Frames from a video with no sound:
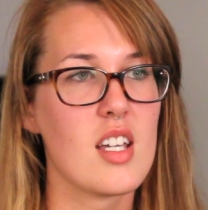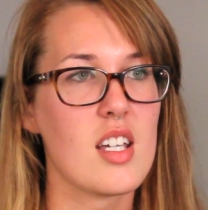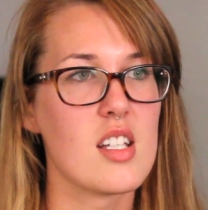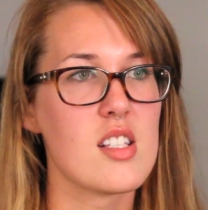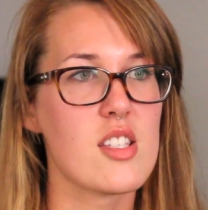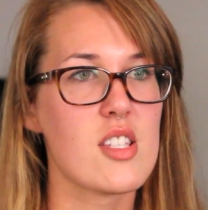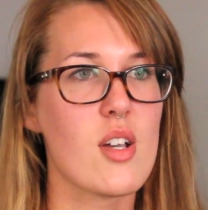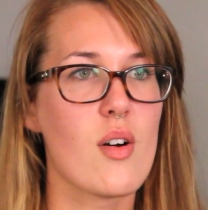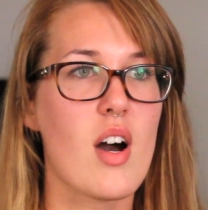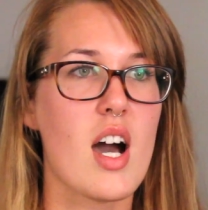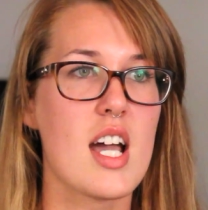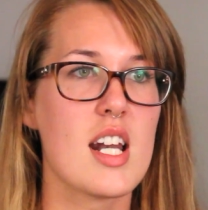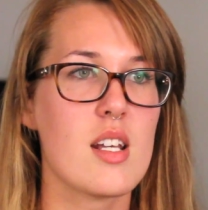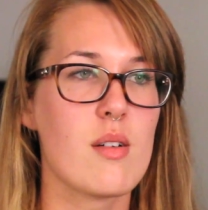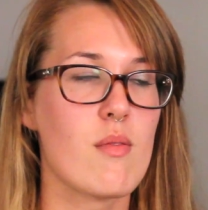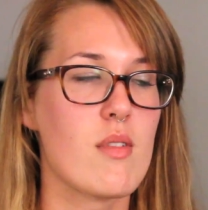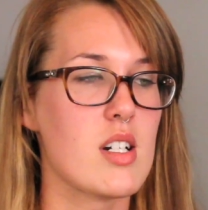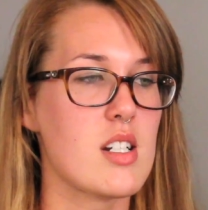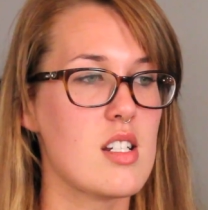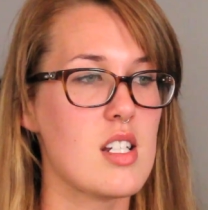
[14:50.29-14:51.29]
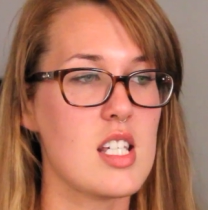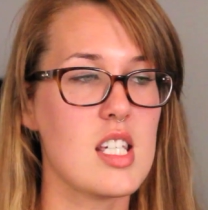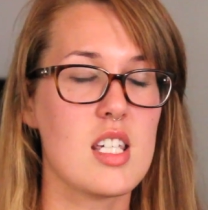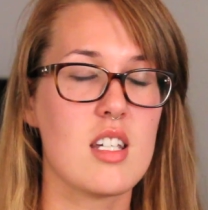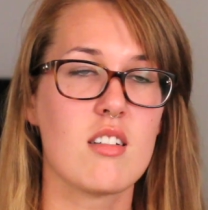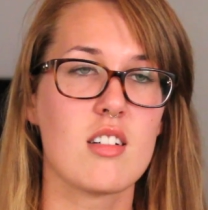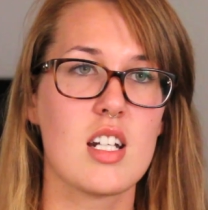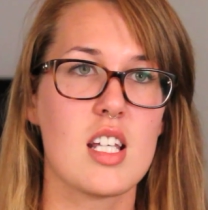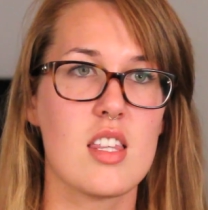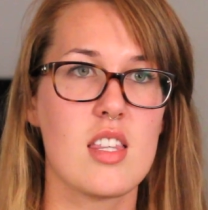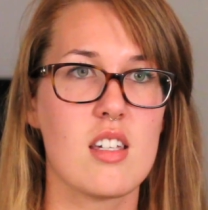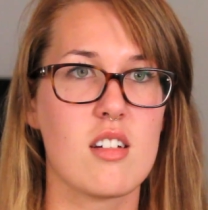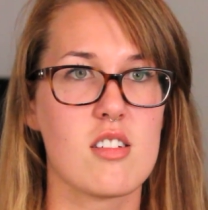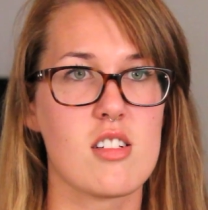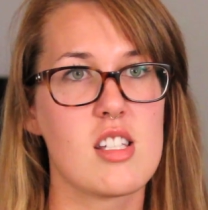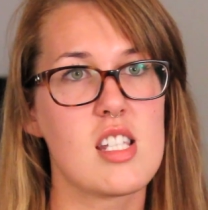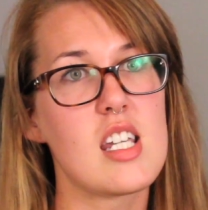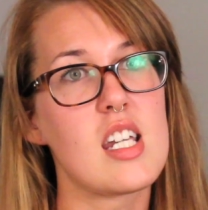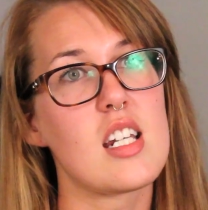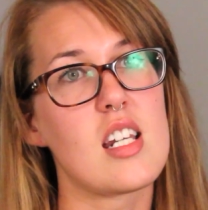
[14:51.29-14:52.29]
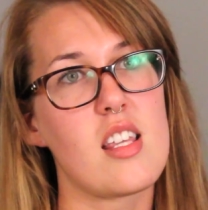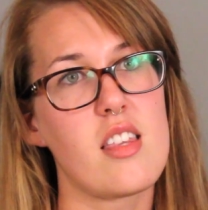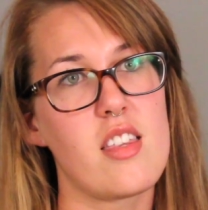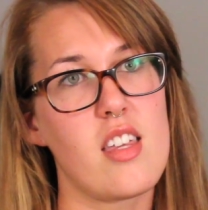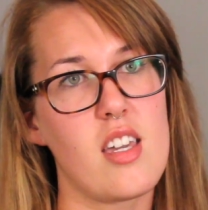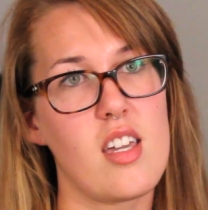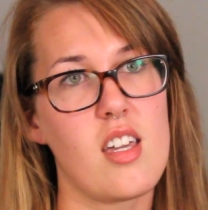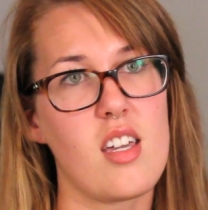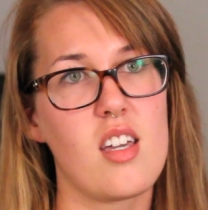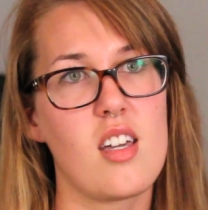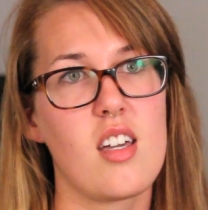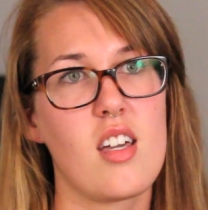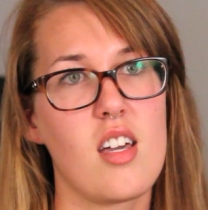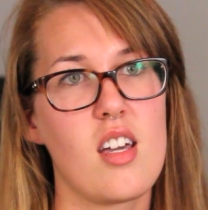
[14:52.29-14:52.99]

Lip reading: and so I didn't want to hear anything or see anything.